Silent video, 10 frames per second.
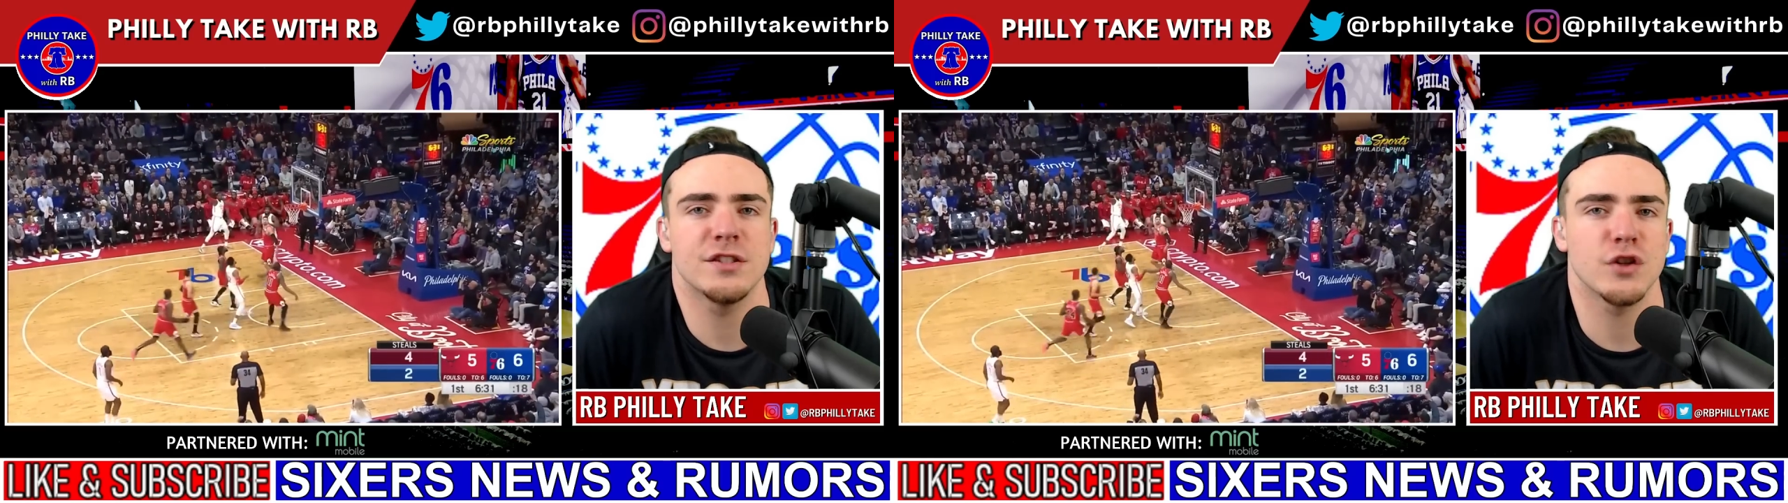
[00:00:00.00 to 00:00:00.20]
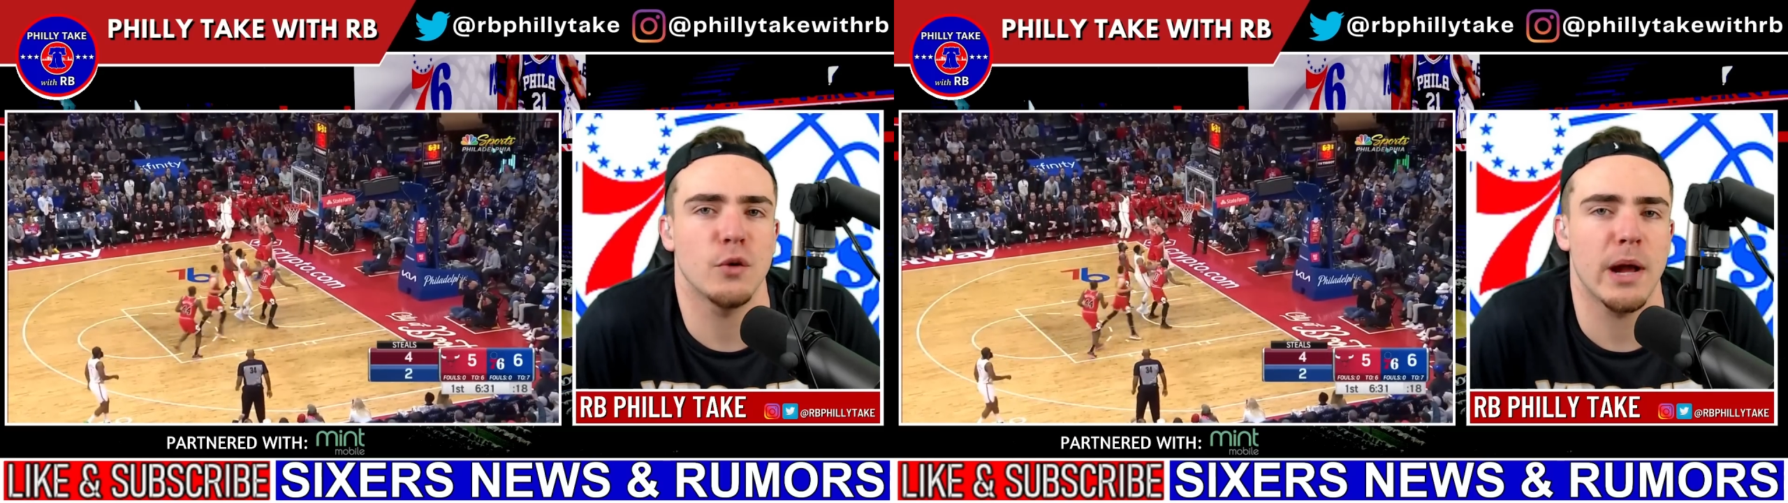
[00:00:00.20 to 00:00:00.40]

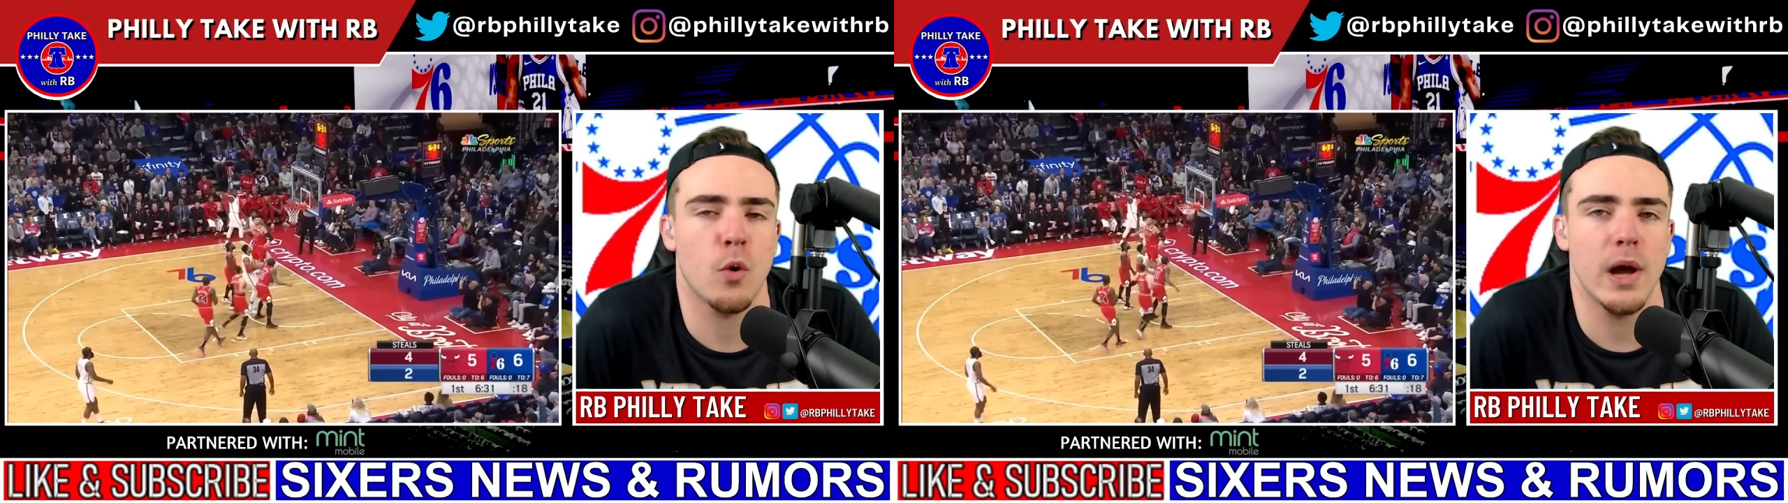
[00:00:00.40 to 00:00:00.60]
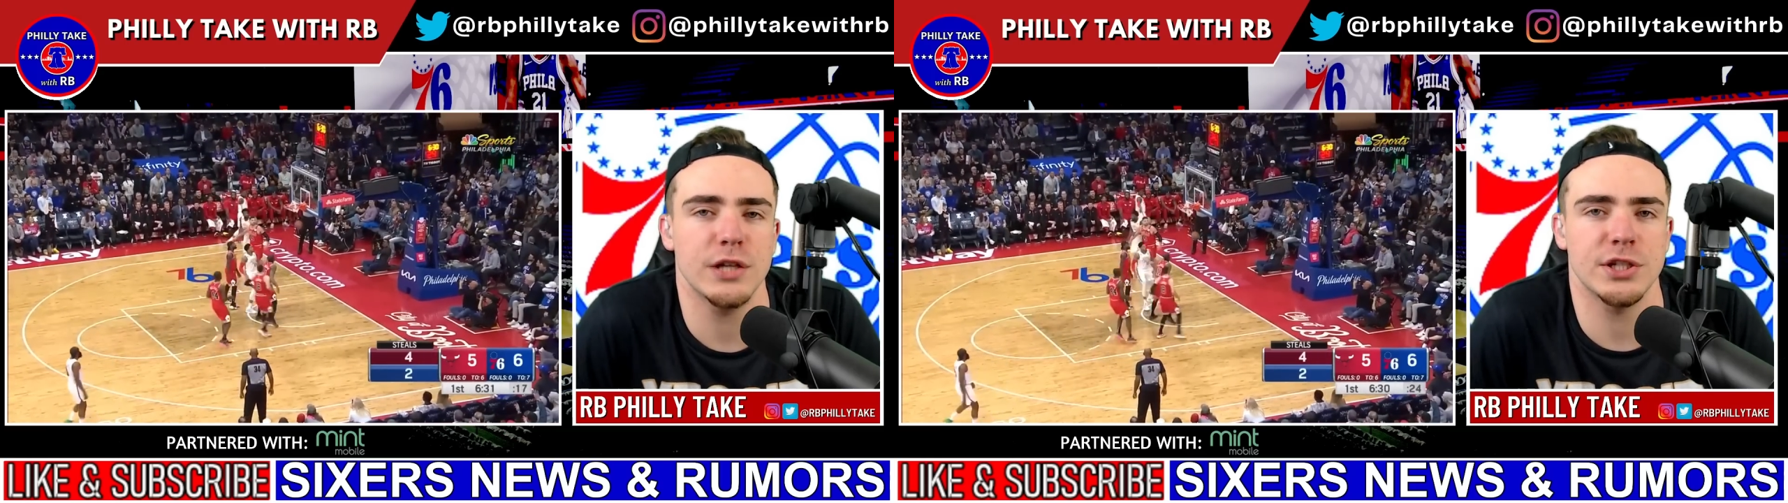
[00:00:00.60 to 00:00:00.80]
So my
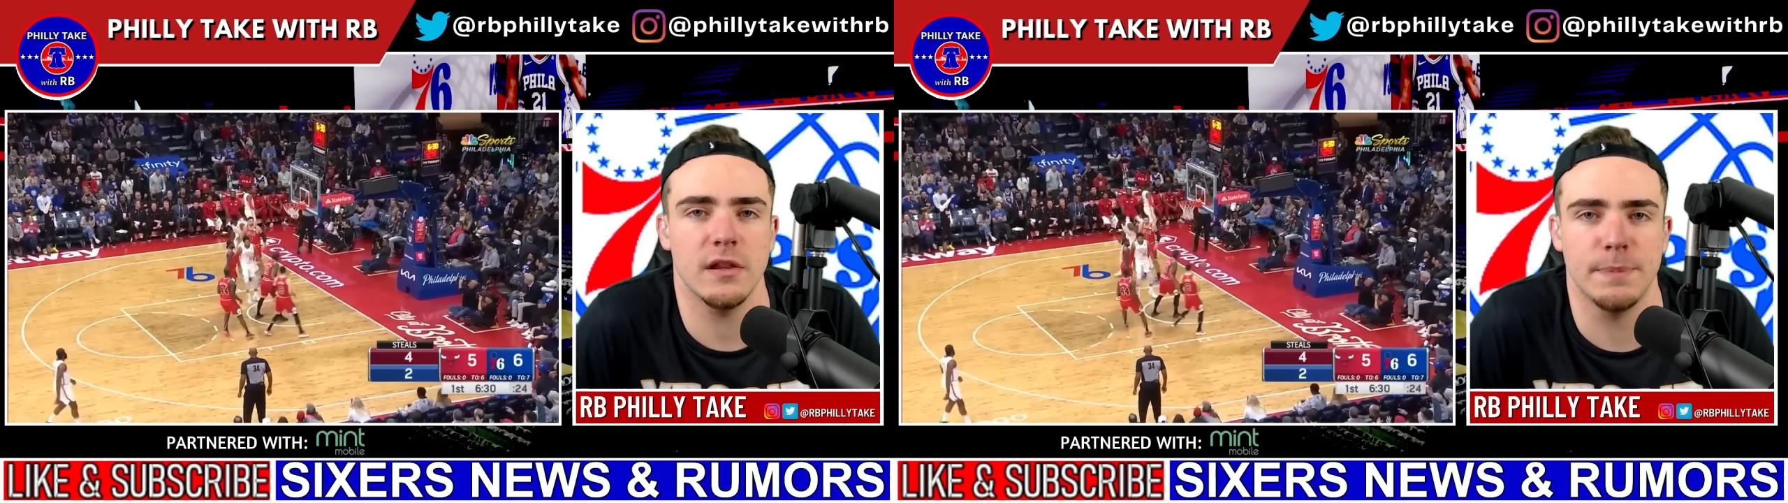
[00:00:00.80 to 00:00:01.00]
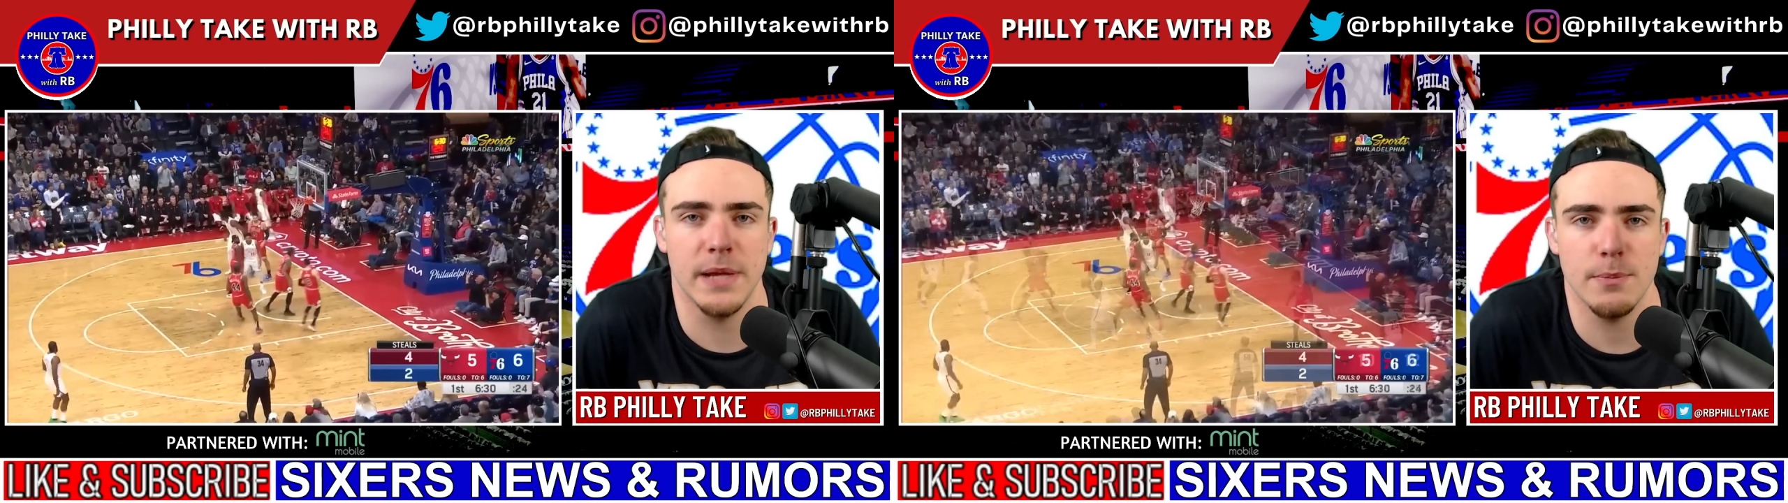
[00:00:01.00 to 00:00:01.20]
question to
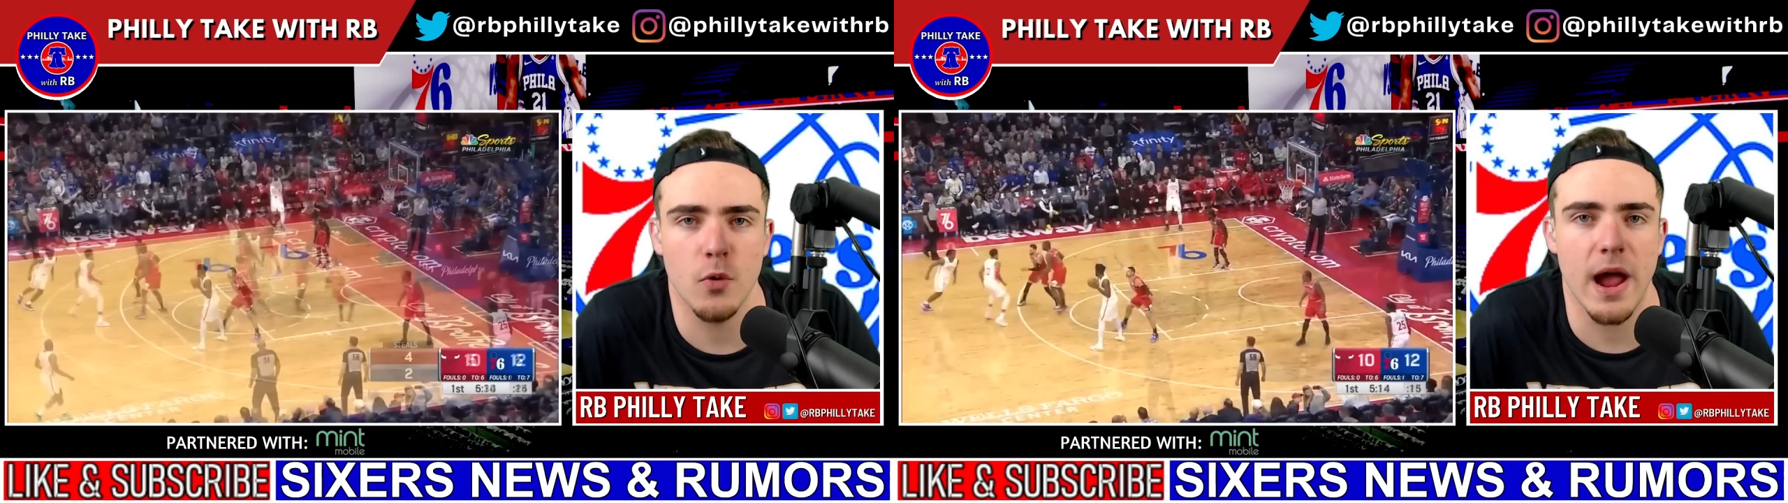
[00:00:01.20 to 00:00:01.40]
the people